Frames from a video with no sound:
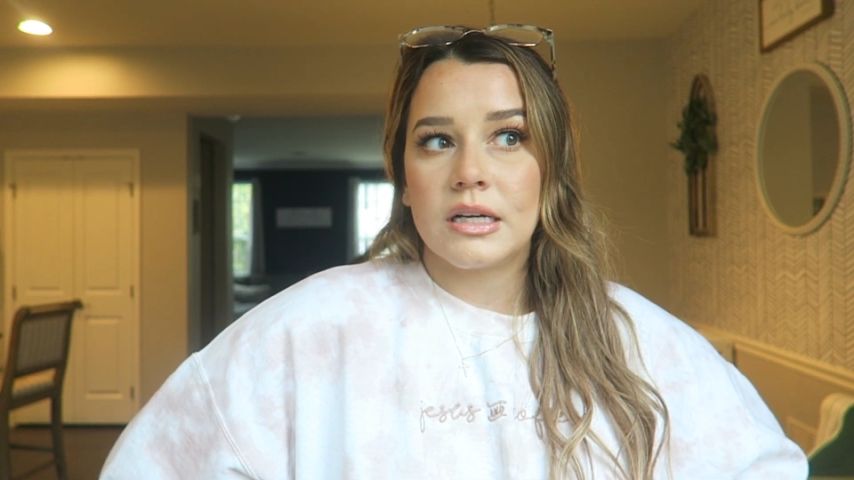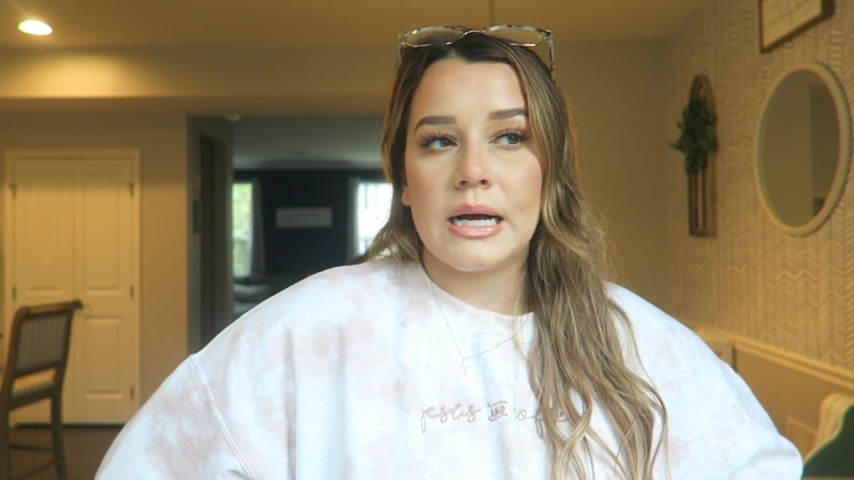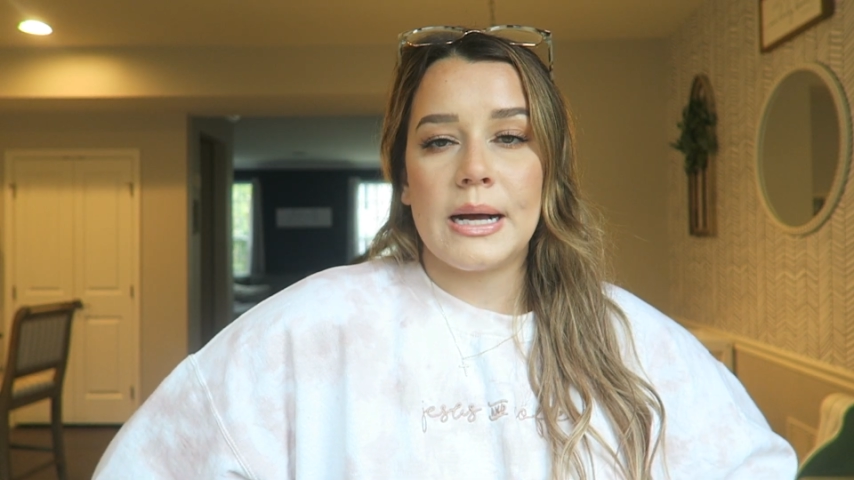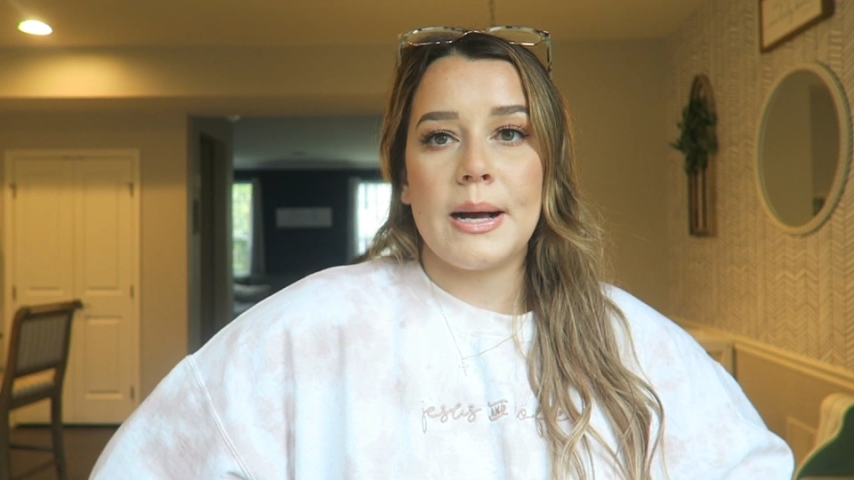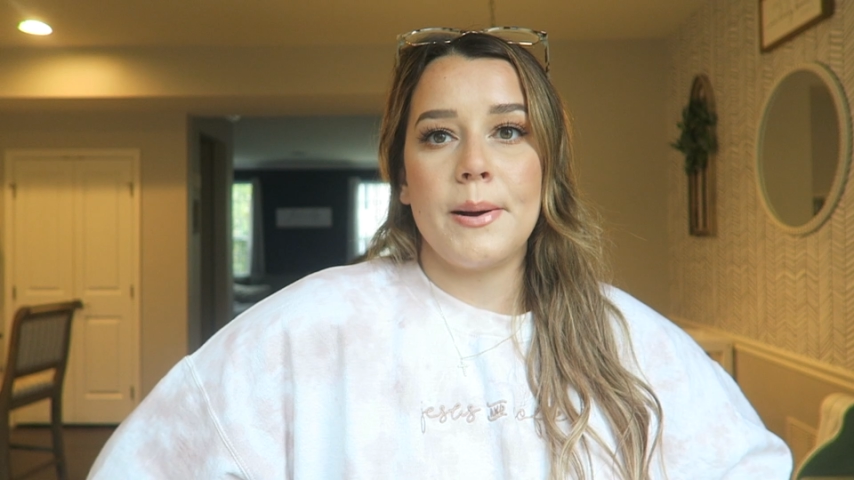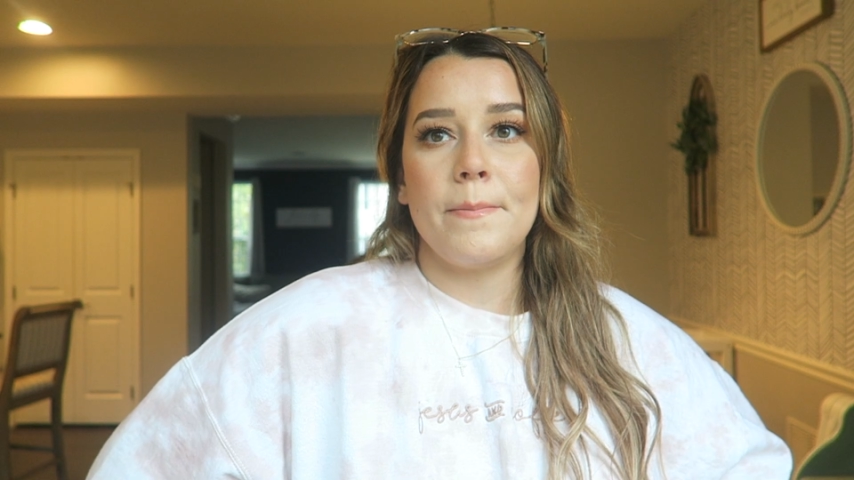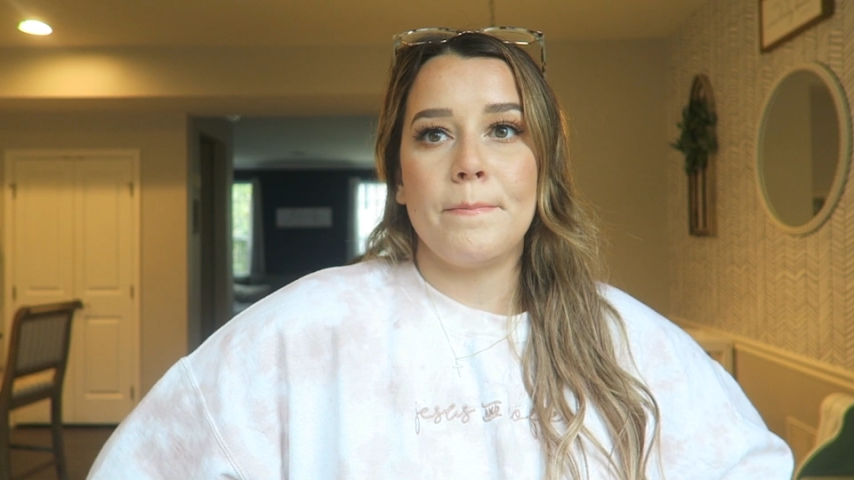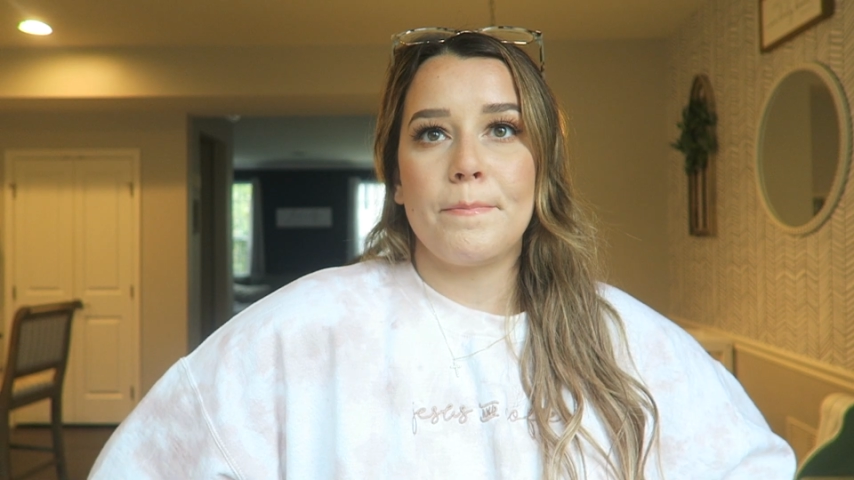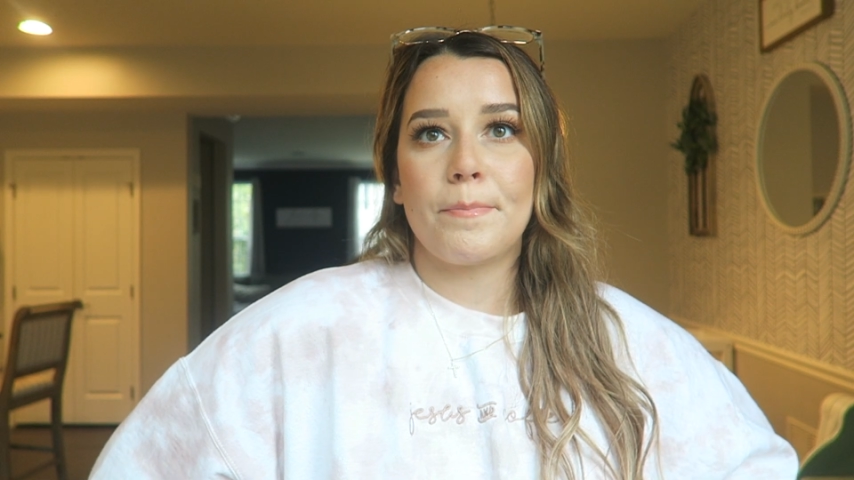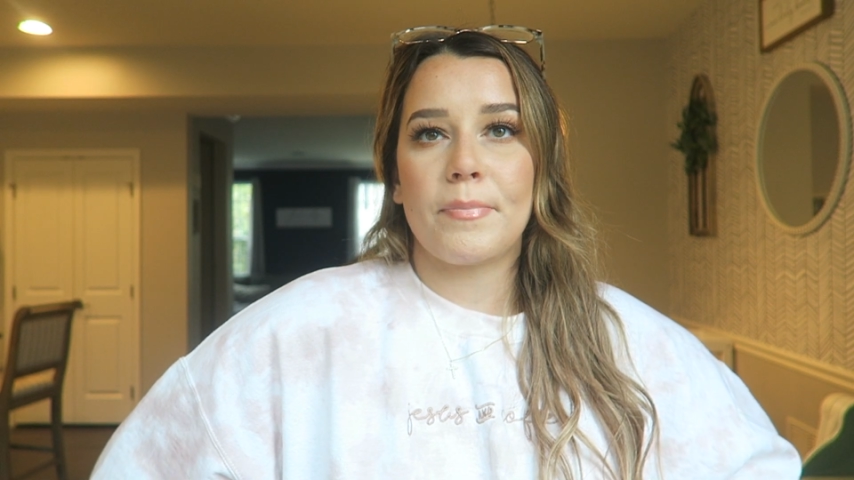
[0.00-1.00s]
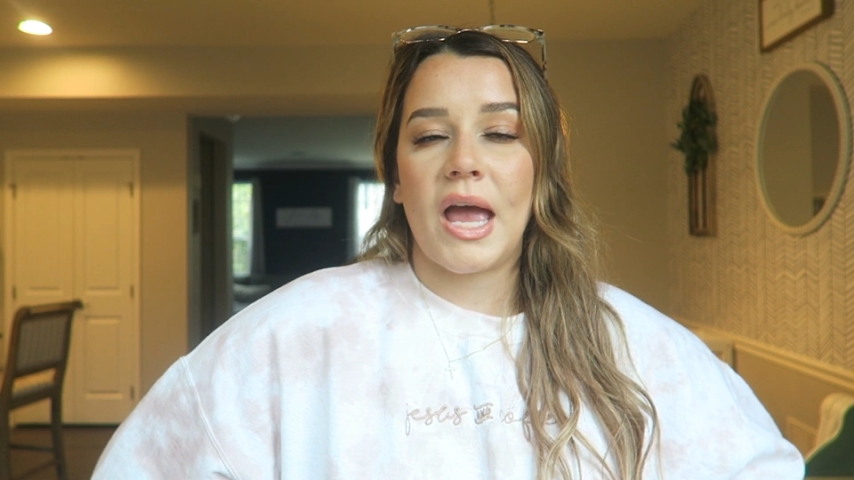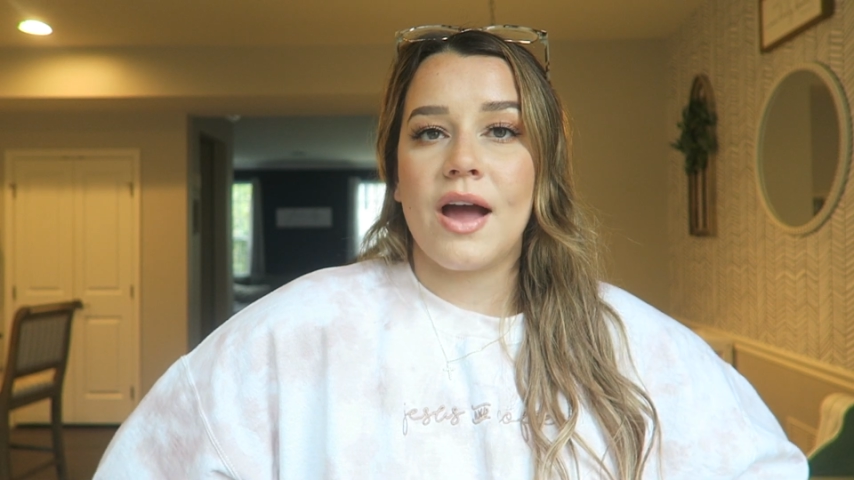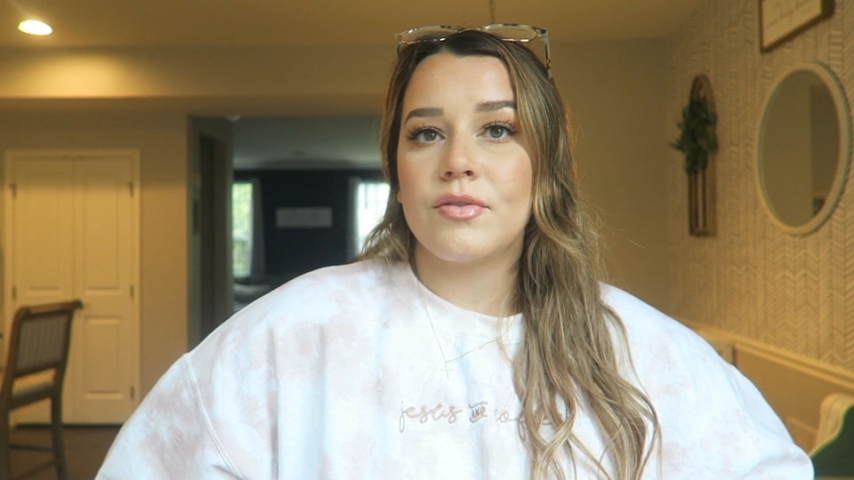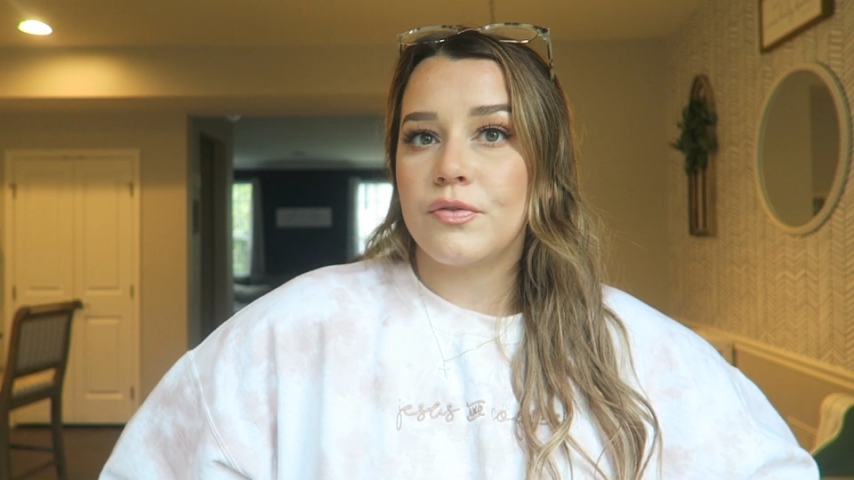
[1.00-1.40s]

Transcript: Um, I have a